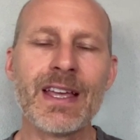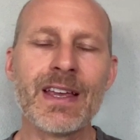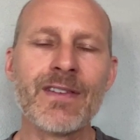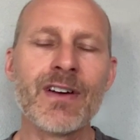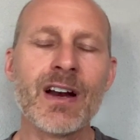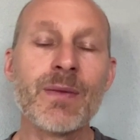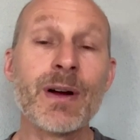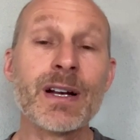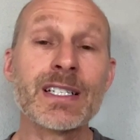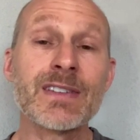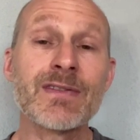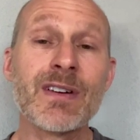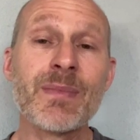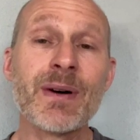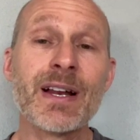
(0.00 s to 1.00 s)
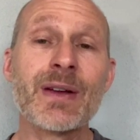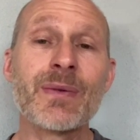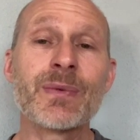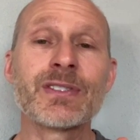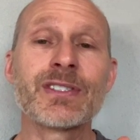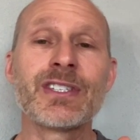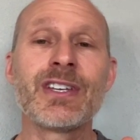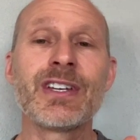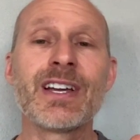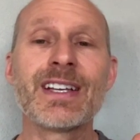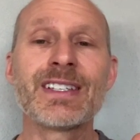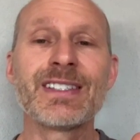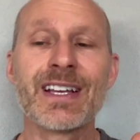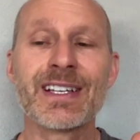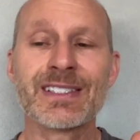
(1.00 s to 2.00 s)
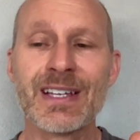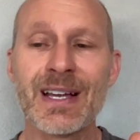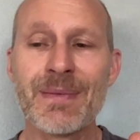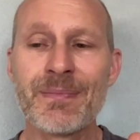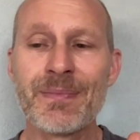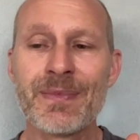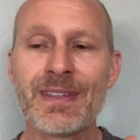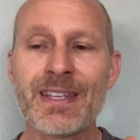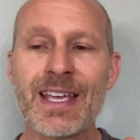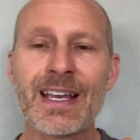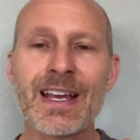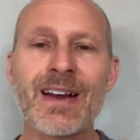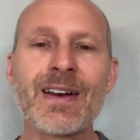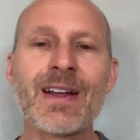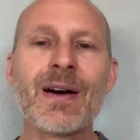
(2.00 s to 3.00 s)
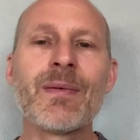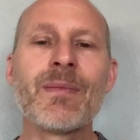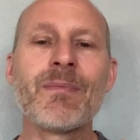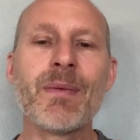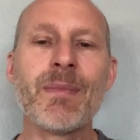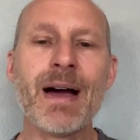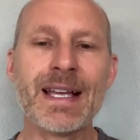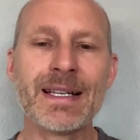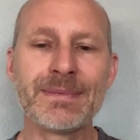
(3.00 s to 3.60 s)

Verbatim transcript: Thank you very much, everybody. We'll see you guys next time. Take care now. Bye bye.